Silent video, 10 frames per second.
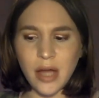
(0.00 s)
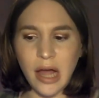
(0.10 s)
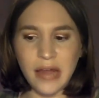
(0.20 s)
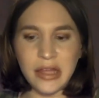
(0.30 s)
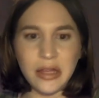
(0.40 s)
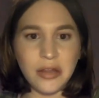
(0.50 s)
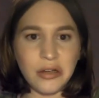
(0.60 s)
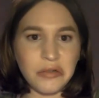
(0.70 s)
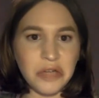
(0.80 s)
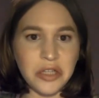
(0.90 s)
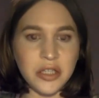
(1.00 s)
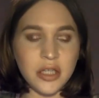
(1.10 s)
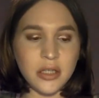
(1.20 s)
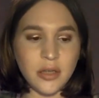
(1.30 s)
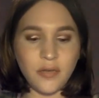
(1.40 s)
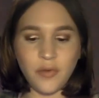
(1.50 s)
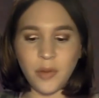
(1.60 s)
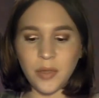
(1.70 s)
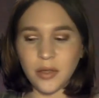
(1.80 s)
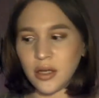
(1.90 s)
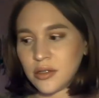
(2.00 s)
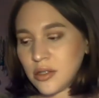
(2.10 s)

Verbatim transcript: I think that they're a decent formula.